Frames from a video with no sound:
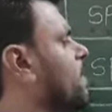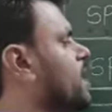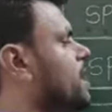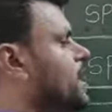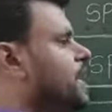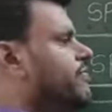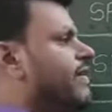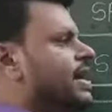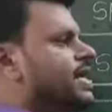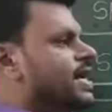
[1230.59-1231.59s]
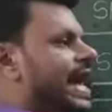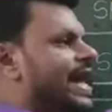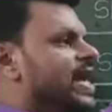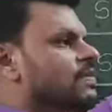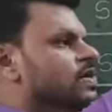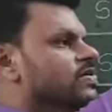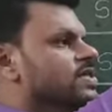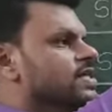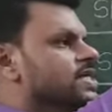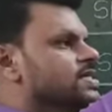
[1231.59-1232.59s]
But if I take angle
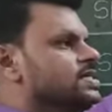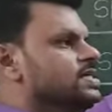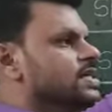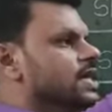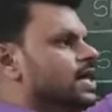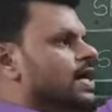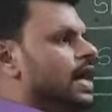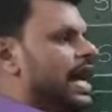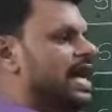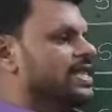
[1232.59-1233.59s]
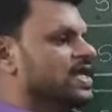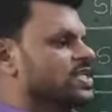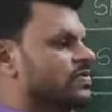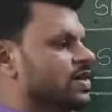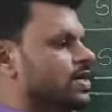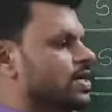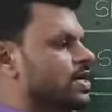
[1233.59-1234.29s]
between this and this one,